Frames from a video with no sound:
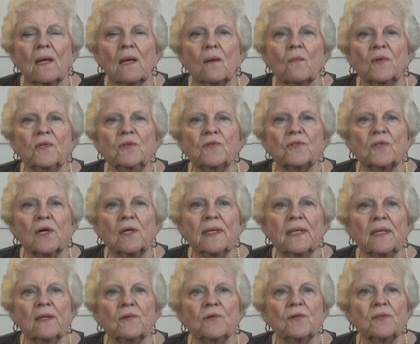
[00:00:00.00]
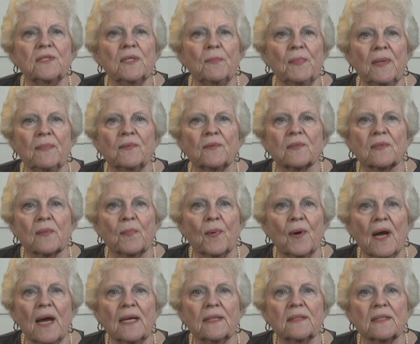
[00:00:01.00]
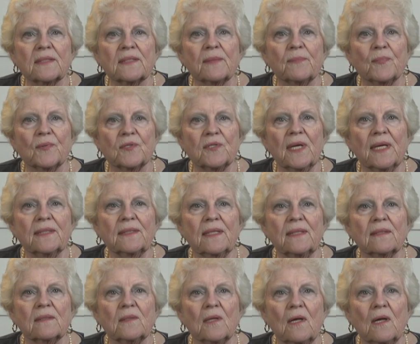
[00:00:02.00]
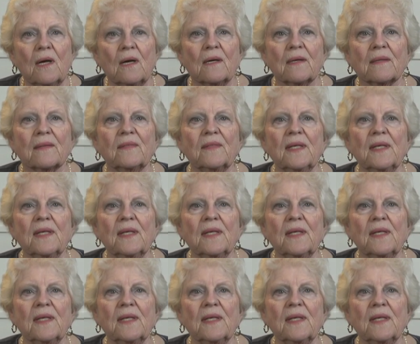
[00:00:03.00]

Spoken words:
When you start introducing people to the practice and protecting the law,